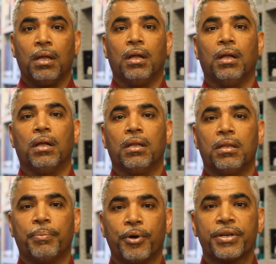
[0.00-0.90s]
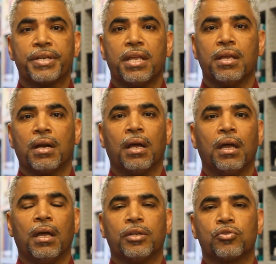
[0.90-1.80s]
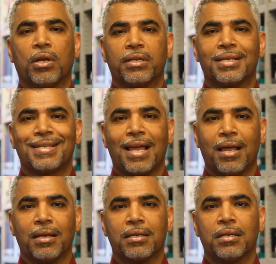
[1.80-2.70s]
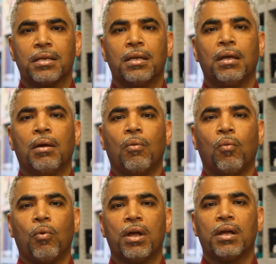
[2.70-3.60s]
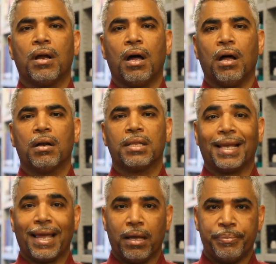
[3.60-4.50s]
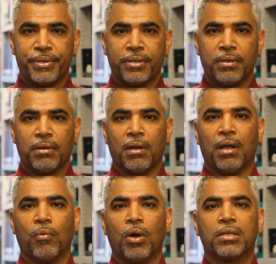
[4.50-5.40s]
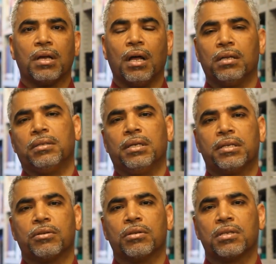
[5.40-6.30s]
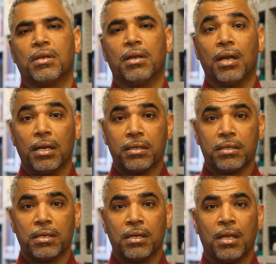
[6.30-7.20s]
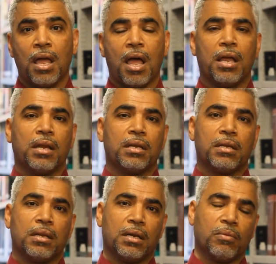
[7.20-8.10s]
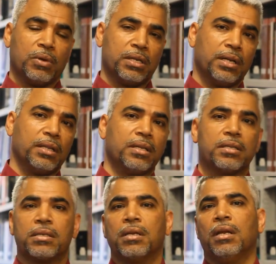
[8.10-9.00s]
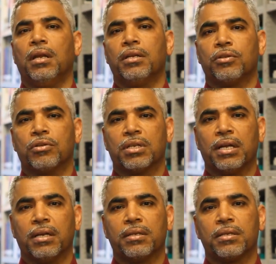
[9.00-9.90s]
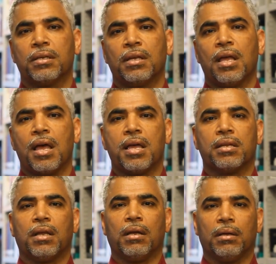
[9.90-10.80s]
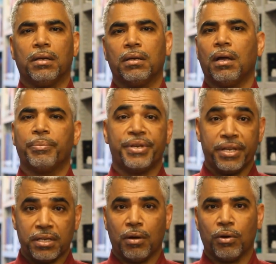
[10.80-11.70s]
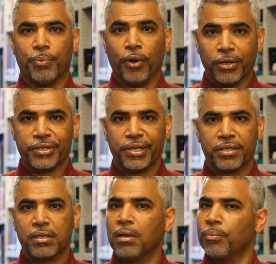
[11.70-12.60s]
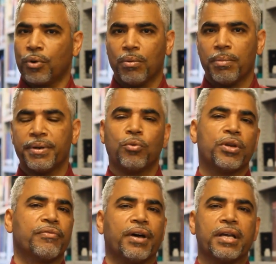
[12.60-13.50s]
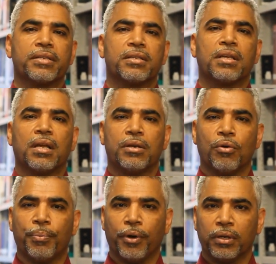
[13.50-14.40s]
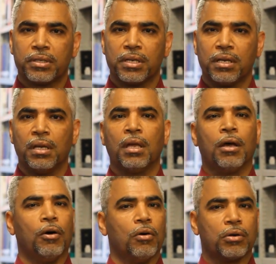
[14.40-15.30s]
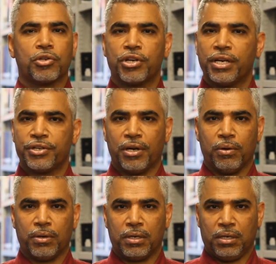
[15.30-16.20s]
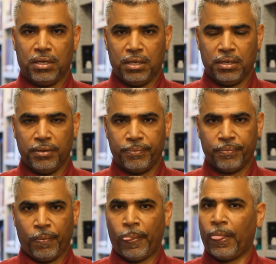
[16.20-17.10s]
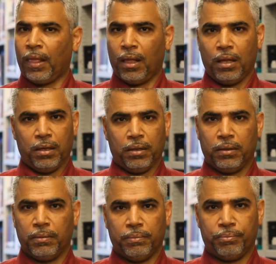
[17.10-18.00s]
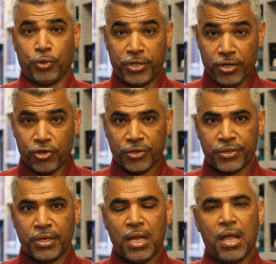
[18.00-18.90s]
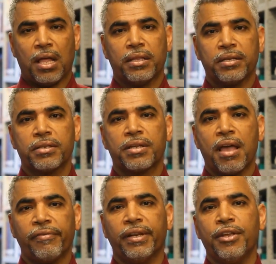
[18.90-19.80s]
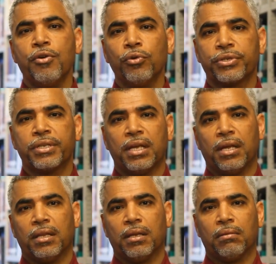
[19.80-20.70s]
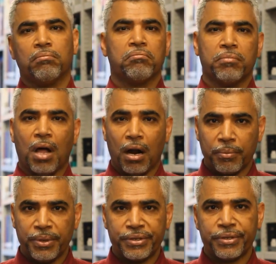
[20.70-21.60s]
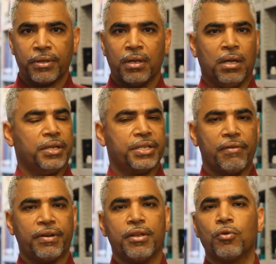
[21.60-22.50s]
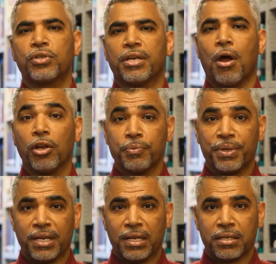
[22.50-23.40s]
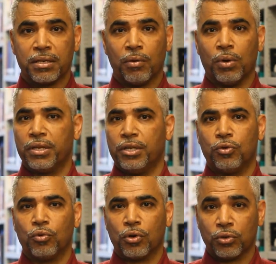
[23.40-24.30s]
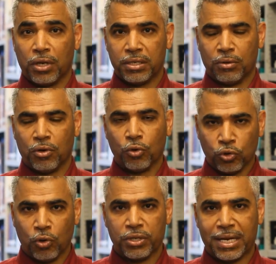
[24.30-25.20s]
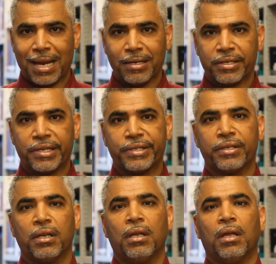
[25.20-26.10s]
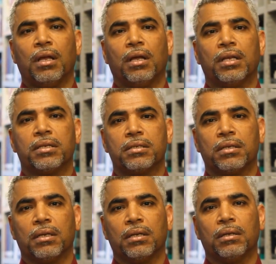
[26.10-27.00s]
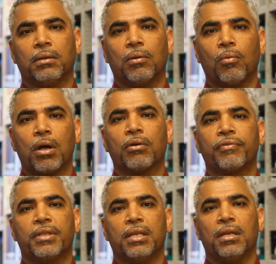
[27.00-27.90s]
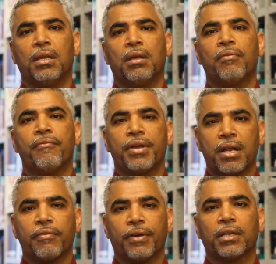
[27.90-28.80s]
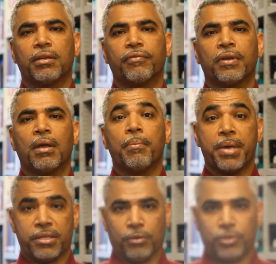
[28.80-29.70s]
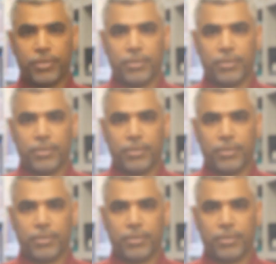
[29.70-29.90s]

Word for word: uh, the point here is to understand where are the gaps and what are the lessons learned and then we take these lessons learned and uh, update our policies probably we devise a new policy or change our uh, uh procedures and this is heavily used in armies, it's heavily used in hospitals where they do root cause, root cause analysis and uh, one of the very effective methods.